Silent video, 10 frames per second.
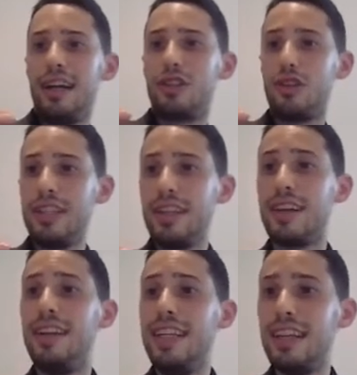treating
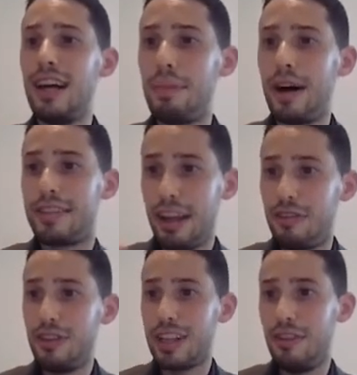the linear part
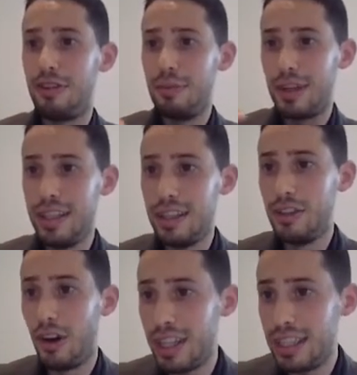differently from the
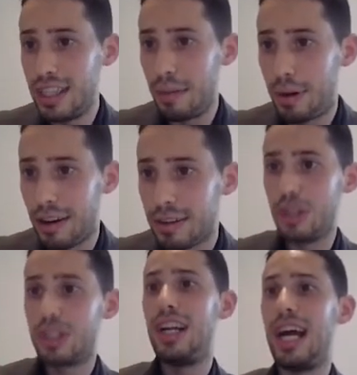nonlinear part,
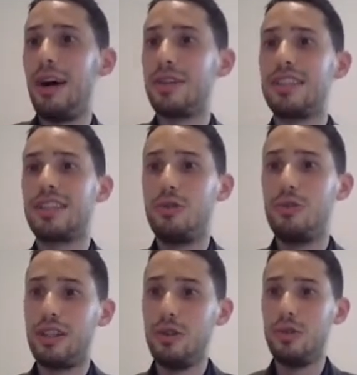which allows us to
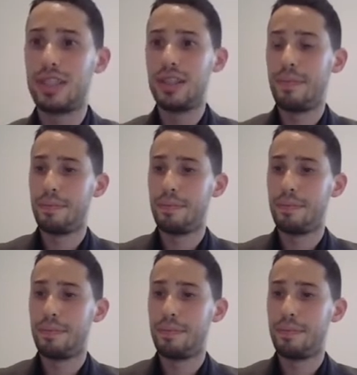reduce